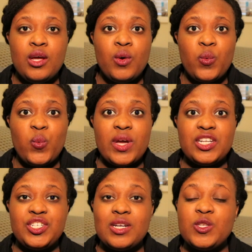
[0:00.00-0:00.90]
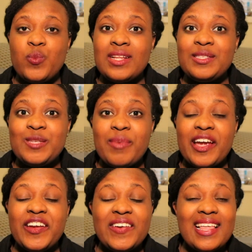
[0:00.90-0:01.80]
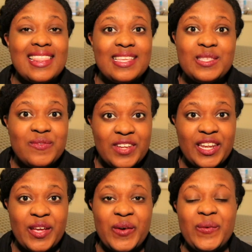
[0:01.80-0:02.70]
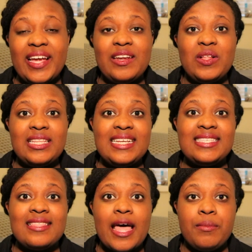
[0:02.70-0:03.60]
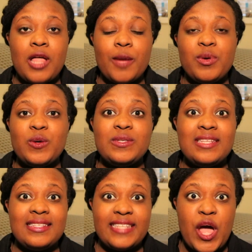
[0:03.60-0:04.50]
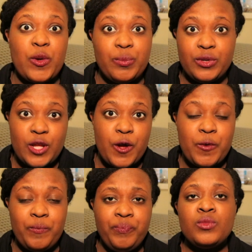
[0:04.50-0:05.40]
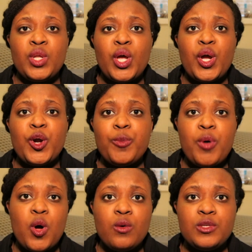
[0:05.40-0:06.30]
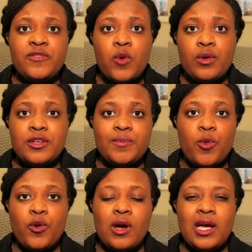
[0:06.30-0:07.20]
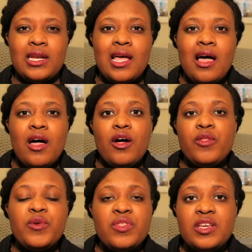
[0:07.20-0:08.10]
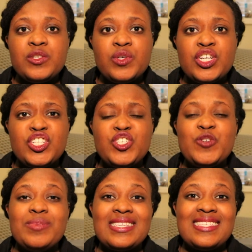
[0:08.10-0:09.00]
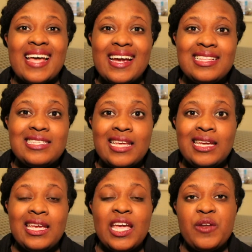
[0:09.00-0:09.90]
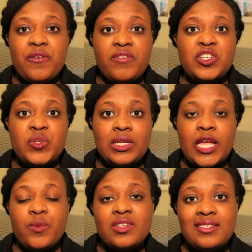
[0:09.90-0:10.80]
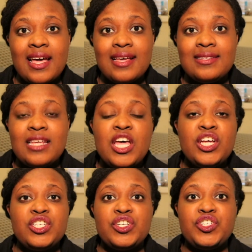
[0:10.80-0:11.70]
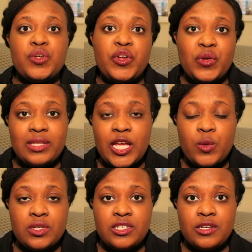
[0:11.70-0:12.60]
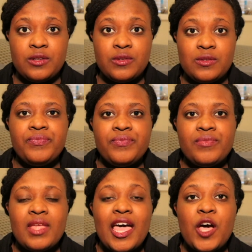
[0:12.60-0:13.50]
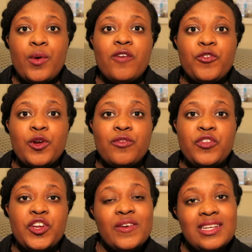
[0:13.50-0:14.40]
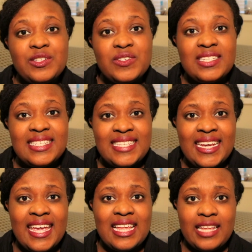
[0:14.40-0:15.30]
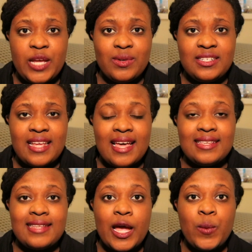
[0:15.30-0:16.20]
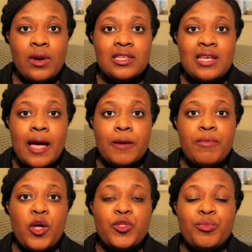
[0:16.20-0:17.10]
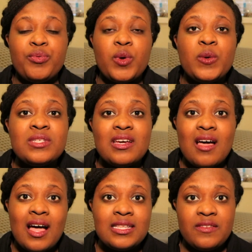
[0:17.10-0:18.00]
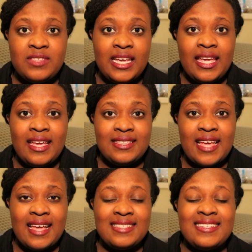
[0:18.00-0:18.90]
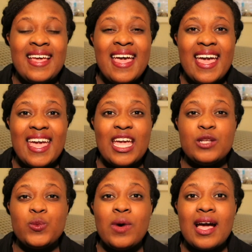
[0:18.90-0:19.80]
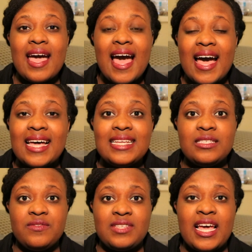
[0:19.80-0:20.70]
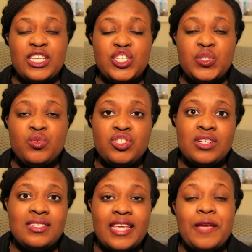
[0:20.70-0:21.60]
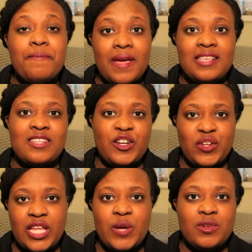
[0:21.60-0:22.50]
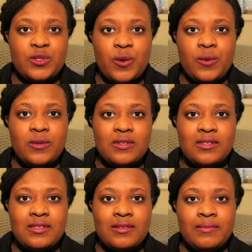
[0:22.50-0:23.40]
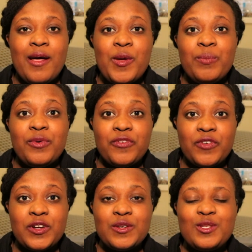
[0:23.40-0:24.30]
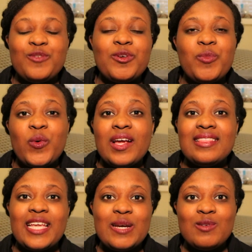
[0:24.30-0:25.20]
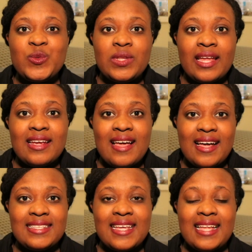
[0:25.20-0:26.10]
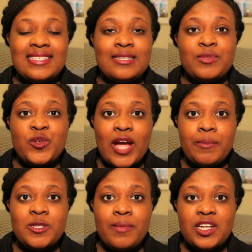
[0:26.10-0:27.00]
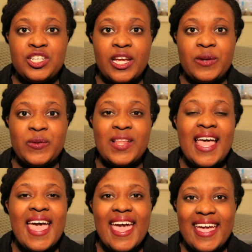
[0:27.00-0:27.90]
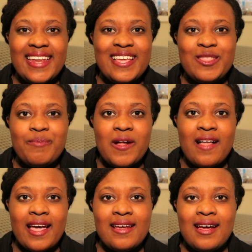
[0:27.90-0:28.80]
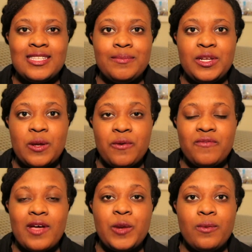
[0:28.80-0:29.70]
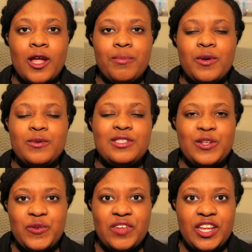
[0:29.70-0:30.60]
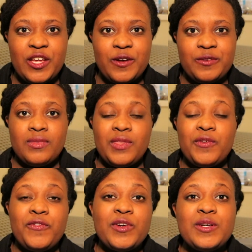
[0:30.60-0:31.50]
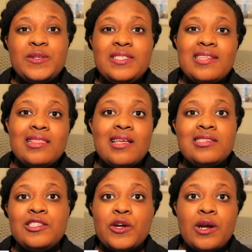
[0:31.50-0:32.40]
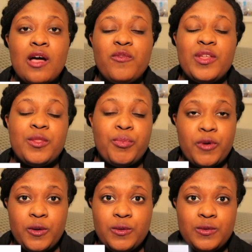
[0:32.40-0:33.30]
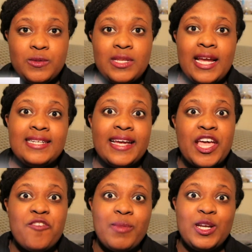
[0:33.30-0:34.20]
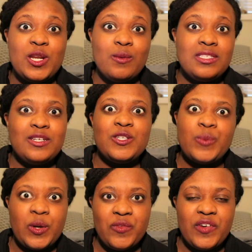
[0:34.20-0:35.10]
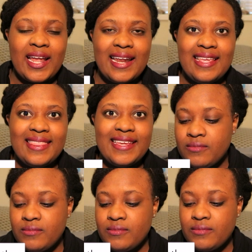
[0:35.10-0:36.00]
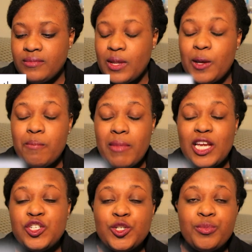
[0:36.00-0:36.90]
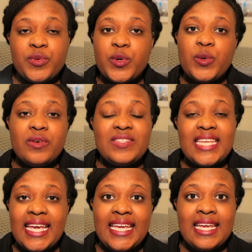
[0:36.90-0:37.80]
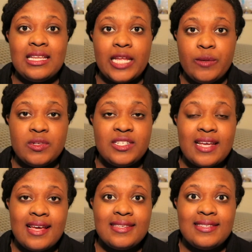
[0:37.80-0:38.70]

which is what inspired this video, and I'll link to that blog post down below. Her post focused more on other things you can do besides taking an official language test to show your language skills. However, if you're interested in taking a language test, I want to talk about the pros and cons of taking a test and what kinds of tests you should take based on your language goals. But first, for more language-related content, subscribe to my channel and hit the bell icon to be notified when I post a new video. First, let's start off with the pros, and I have my notes here so I don't forget anything. A major pro of taking a language test